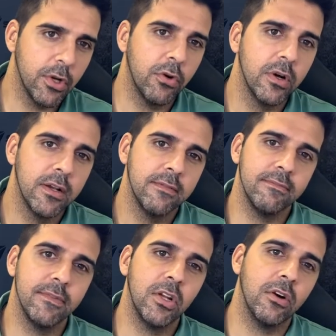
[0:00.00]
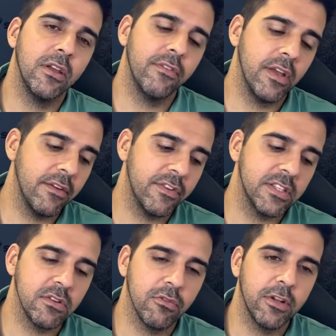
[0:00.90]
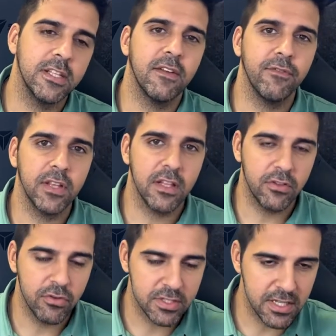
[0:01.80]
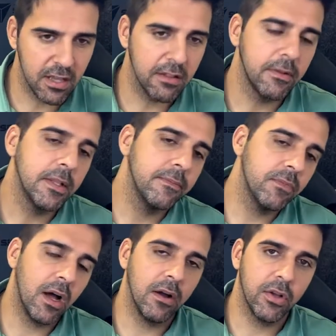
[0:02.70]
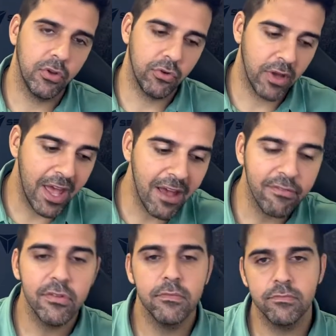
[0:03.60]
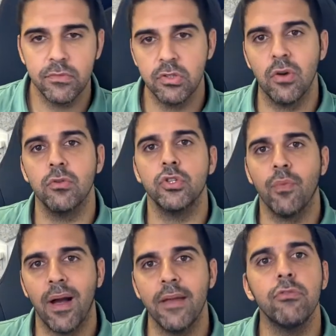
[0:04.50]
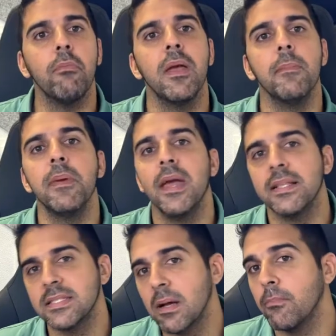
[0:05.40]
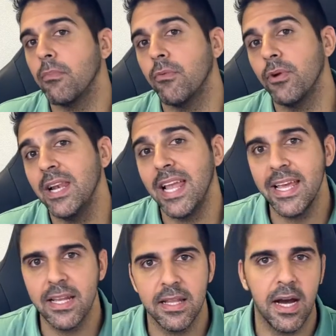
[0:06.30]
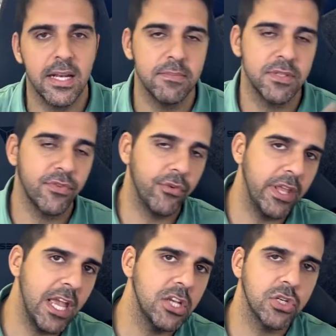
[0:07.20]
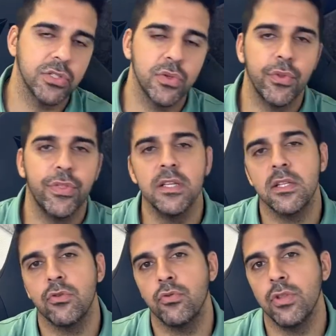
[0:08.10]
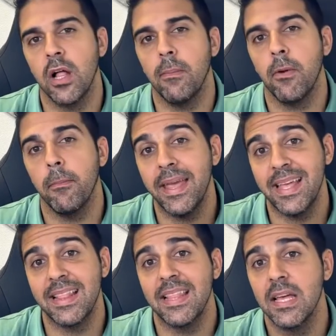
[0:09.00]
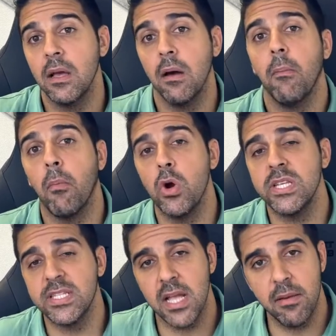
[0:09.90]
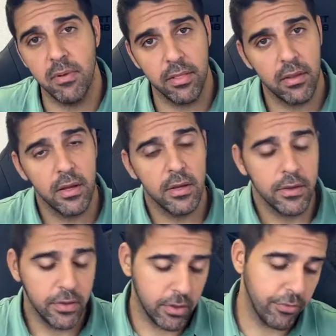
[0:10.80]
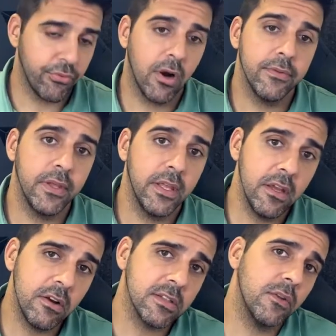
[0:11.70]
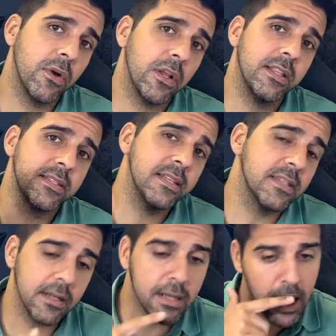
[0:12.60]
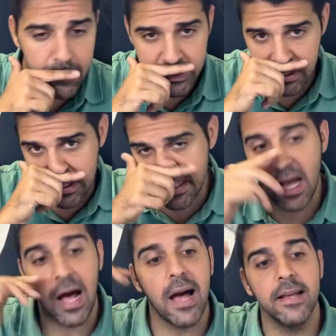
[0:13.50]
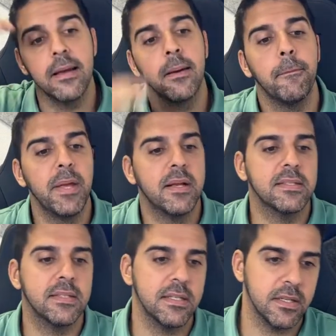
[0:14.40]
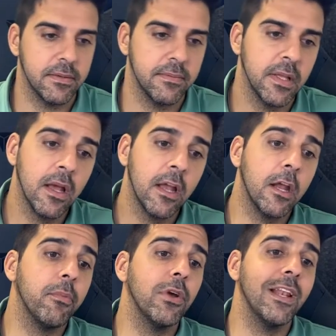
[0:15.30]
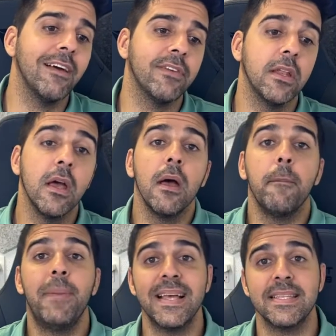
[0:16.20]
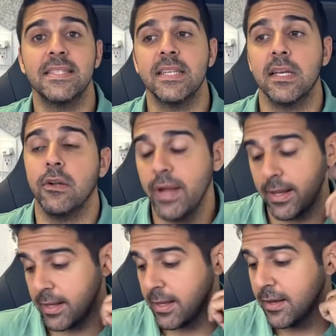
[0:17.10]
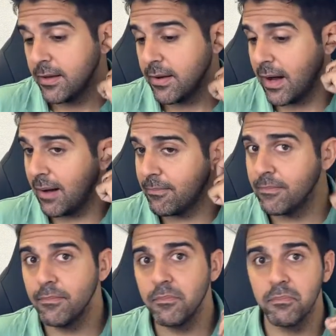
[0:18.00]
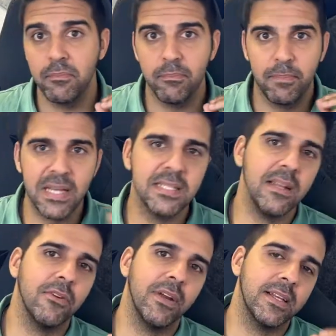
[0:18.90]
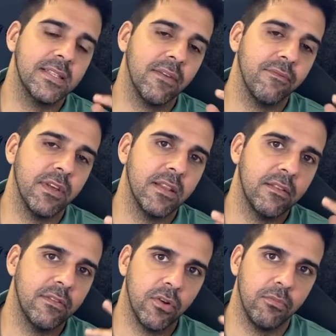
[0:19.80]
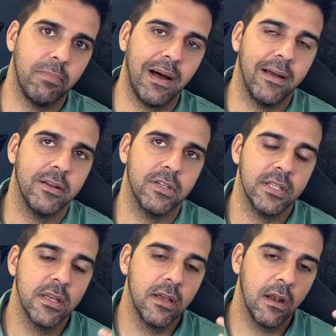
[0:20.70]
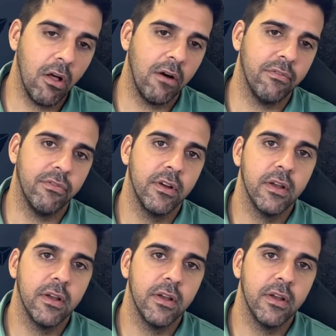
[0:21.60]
know, if it's already something that you sell, you have, you know, try to maybe add some related items, variations, or things that could help you make it more stable, you know, throughout the years. And when the season comes, it's just a high peak season. Number 11, bestseller rank. Bestseller rank is something that, you know, buyers love.